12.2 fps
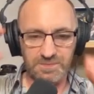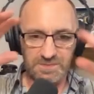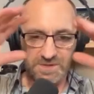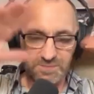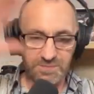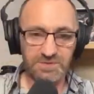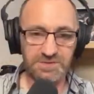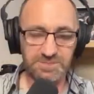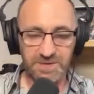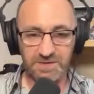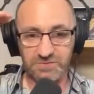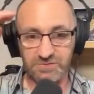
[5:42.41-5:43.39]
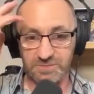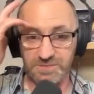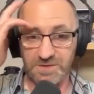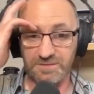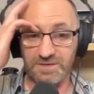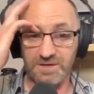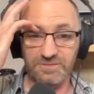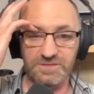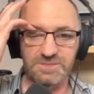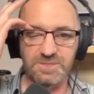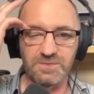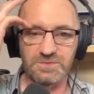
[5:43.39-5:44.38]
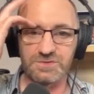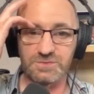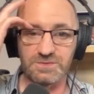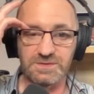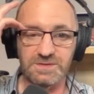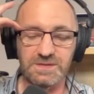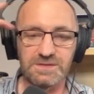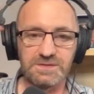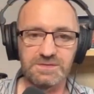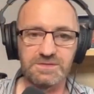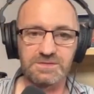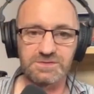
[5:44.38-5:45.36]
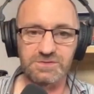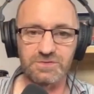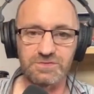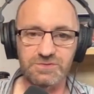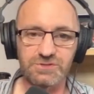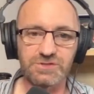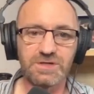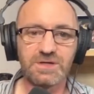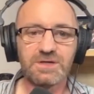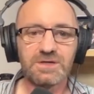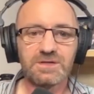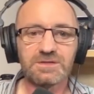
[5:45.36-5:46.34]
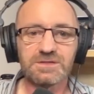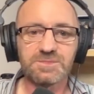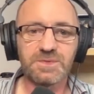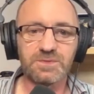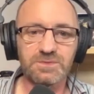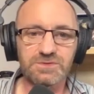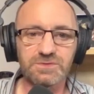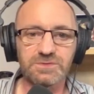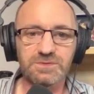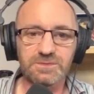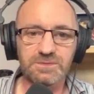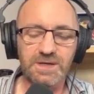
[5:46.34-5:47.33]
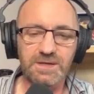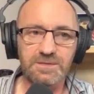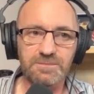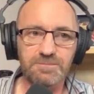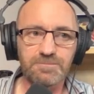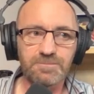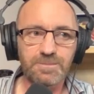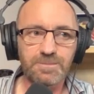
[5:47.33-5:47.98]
a broad spectrum of, of, the spiritual search, the spiritual um,